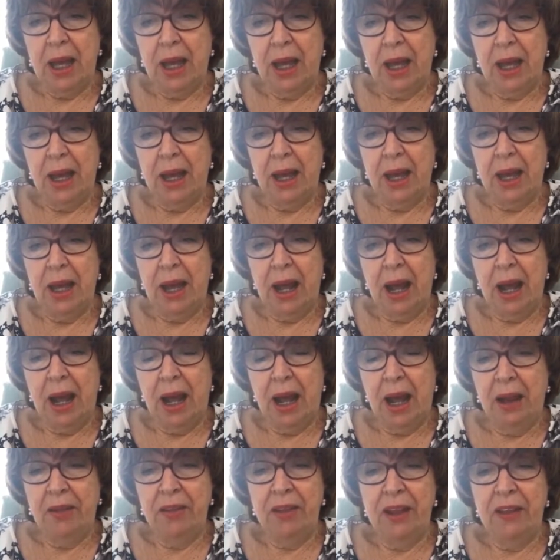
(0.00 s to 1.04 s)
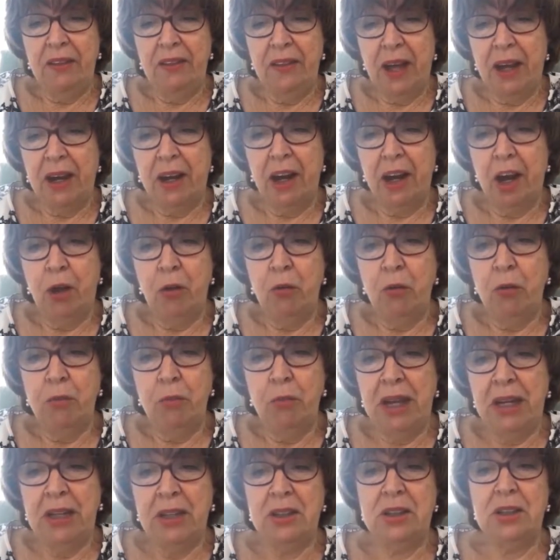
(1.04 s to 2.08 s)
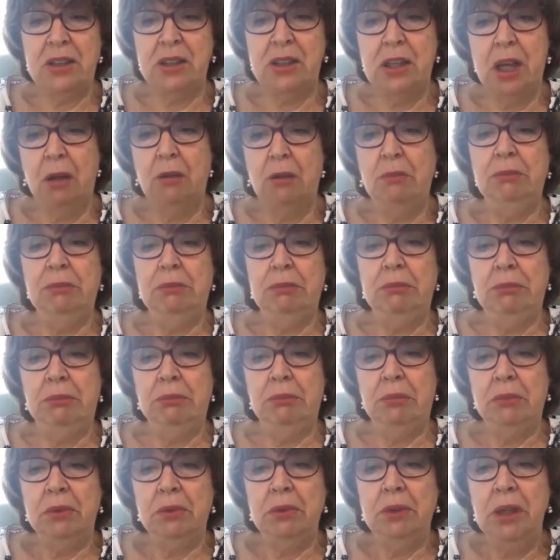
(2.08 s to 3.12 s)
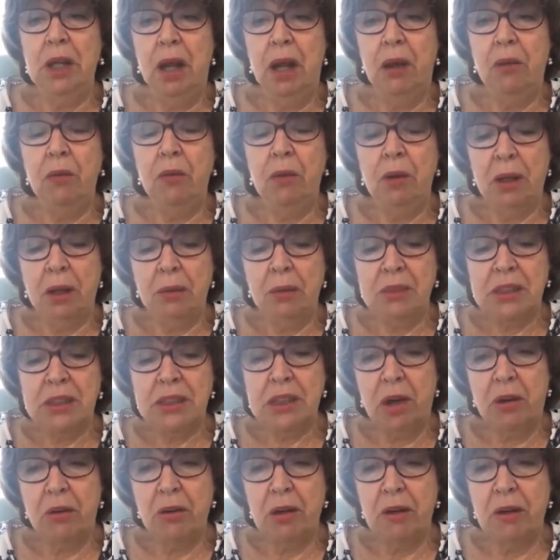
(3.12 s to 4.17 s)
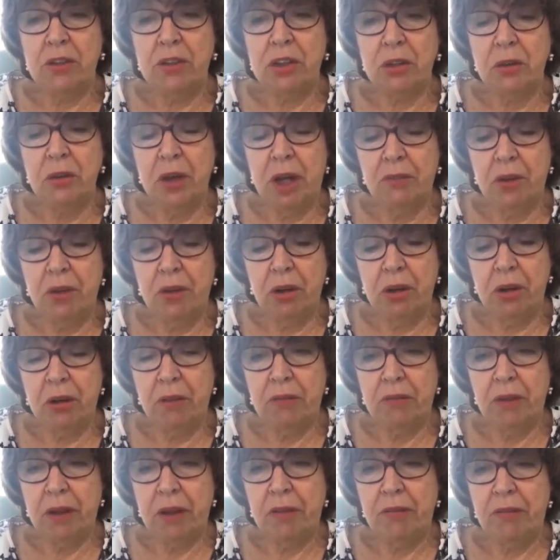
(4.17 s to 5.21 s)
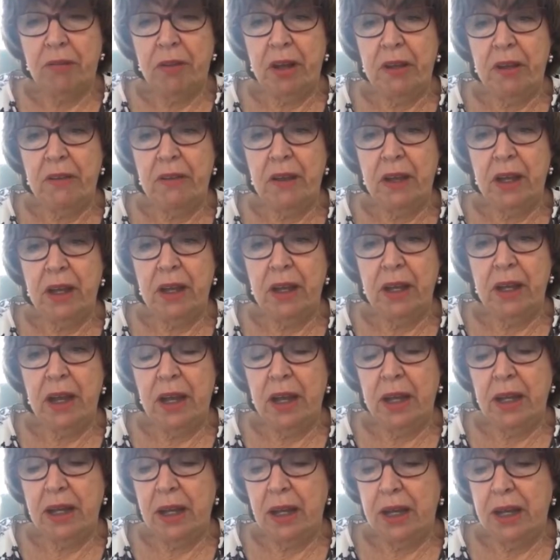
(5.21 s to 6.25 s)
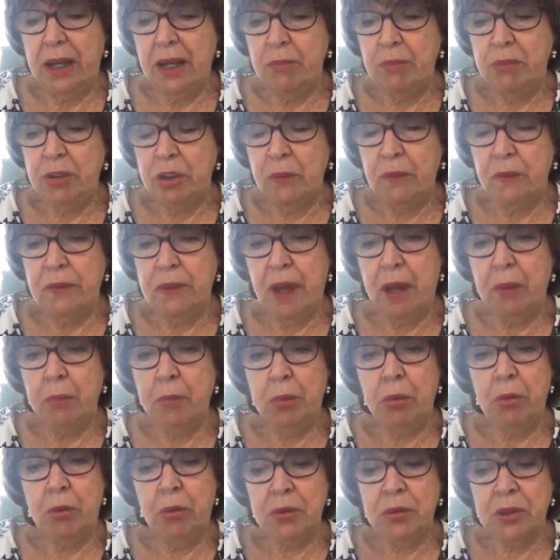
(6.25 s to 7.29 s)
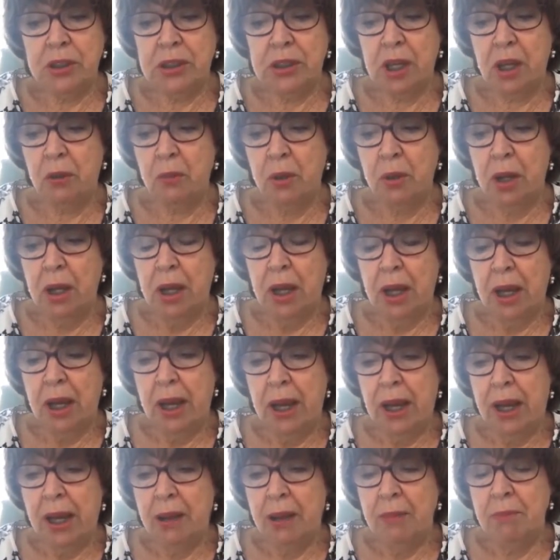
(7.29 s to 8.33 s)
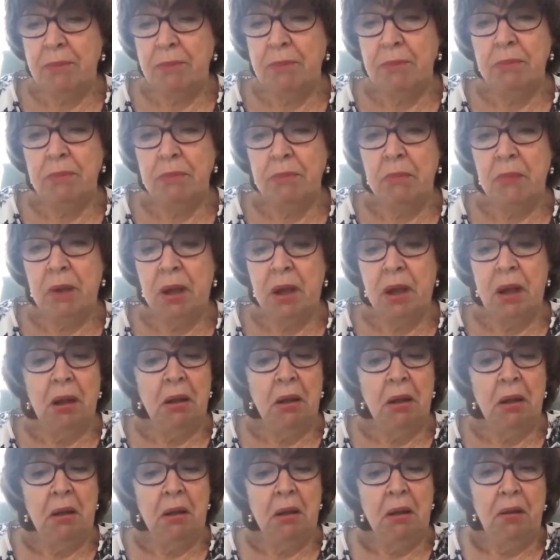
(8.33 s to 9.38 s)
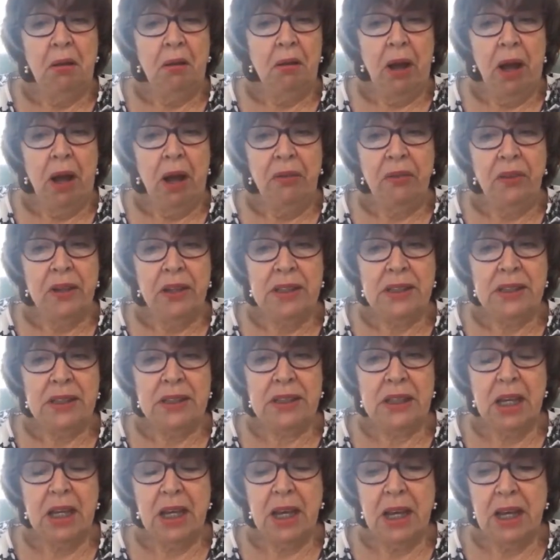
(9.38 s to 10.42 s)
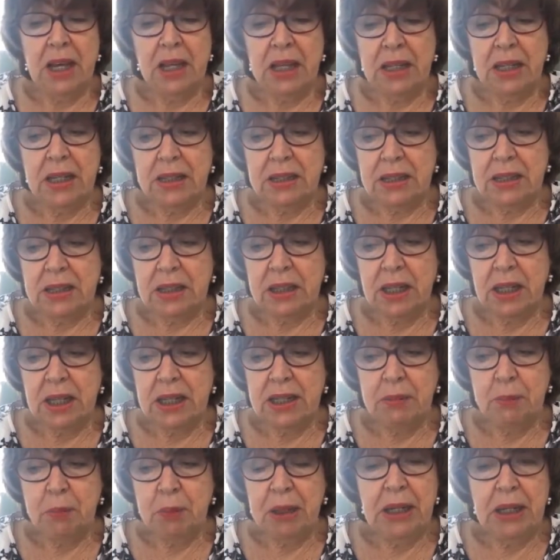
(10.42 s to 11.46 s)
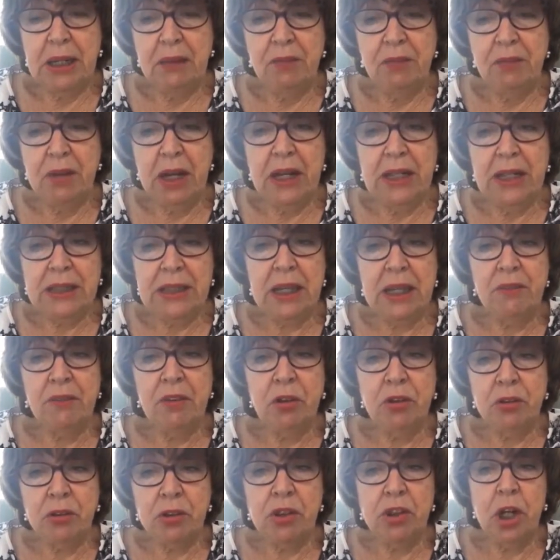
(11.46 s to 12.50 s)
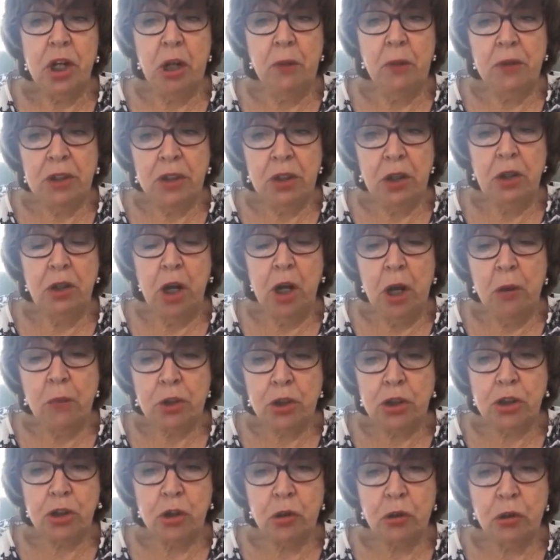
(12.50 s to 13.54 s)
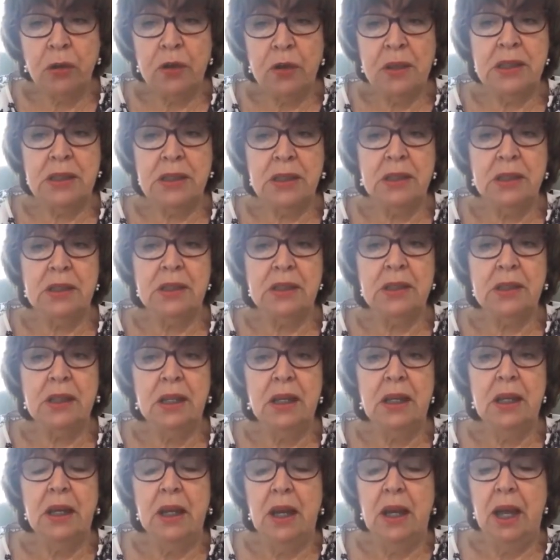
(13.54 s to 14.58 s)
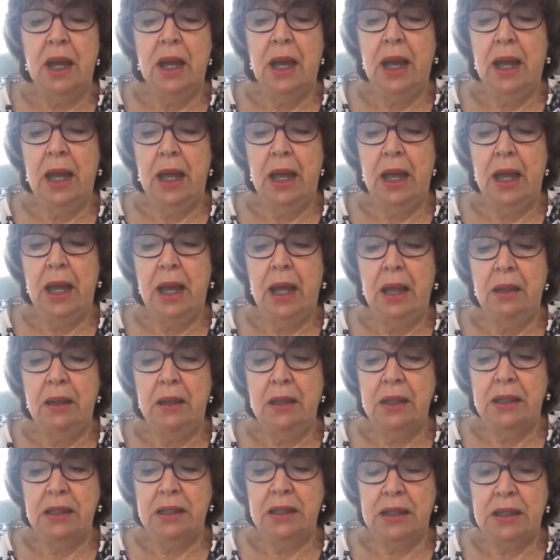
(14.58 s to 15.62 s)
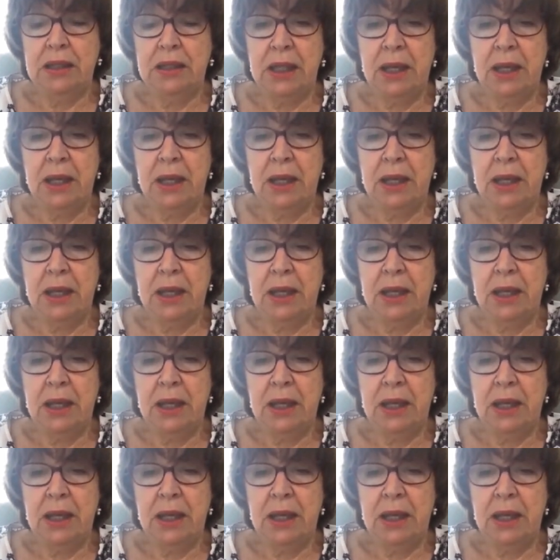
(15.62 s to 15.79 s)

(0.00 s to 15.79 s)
I think that alone makes us go, no, I'm sorry, I don't have a lot of faith in him doing that. But also, I think he's giving us no assurances that that